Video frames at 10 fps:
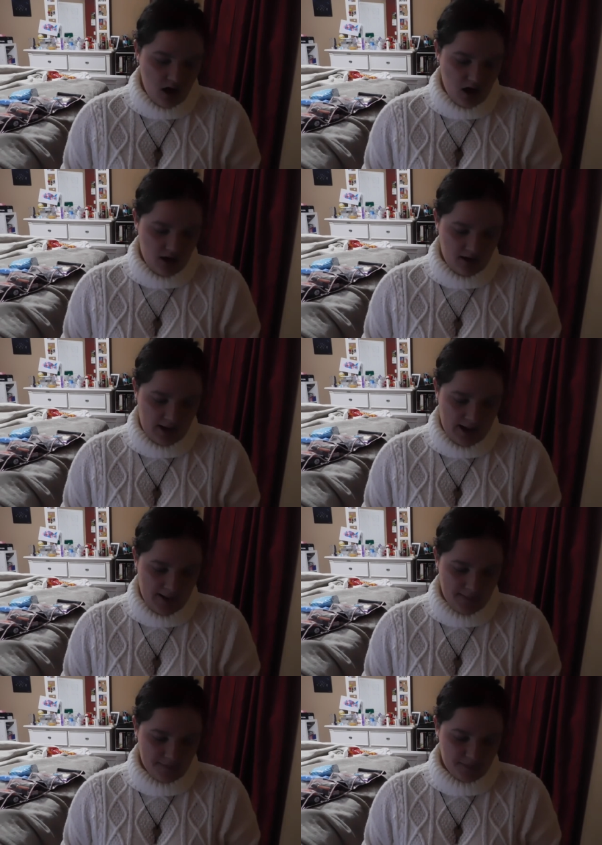
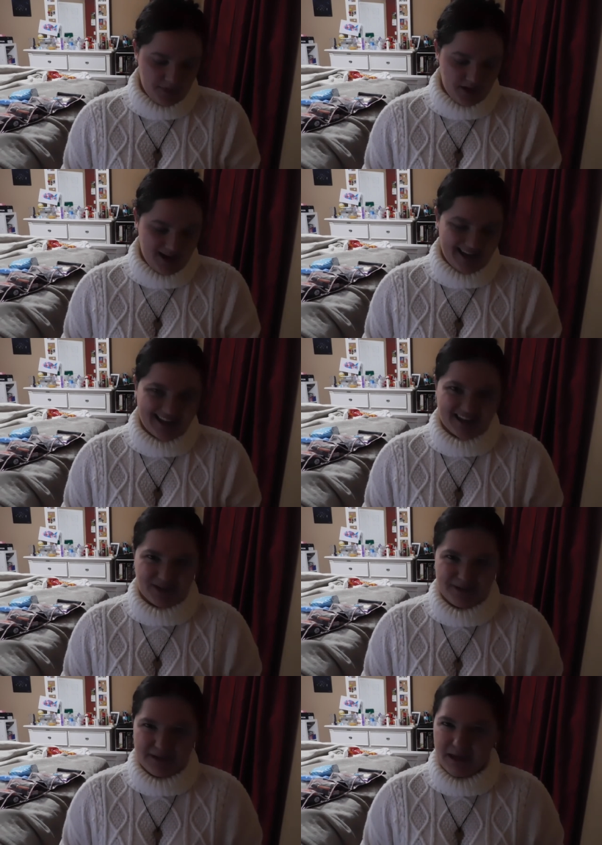Um, and it
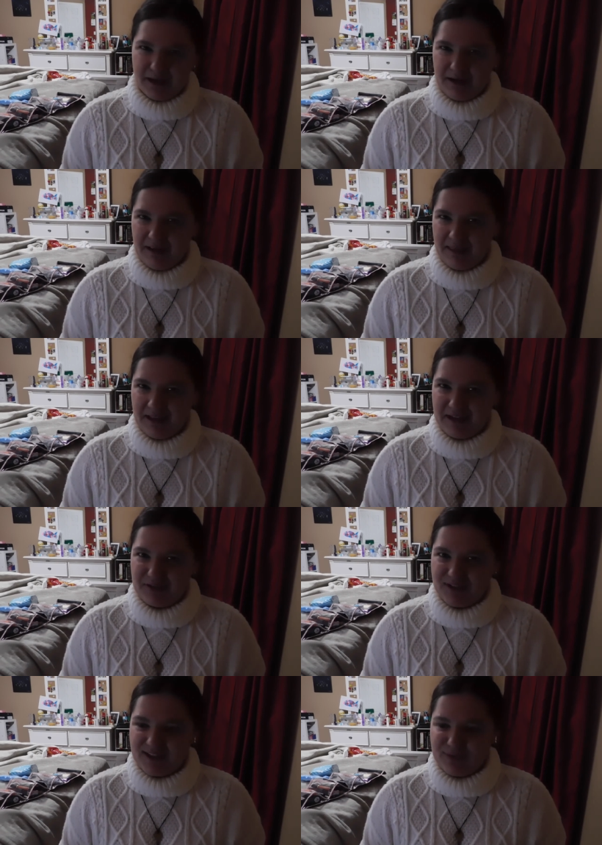goes on like
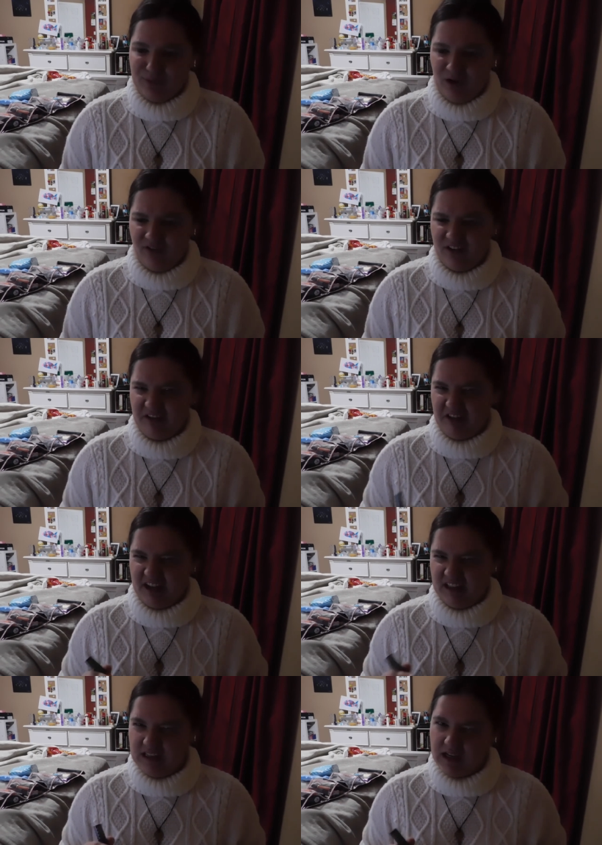really rough and
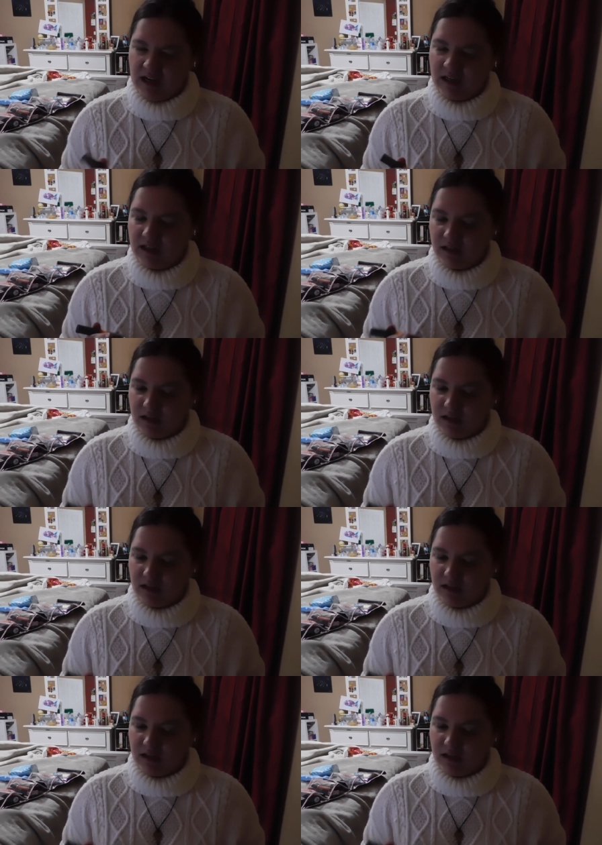crinkly kind of.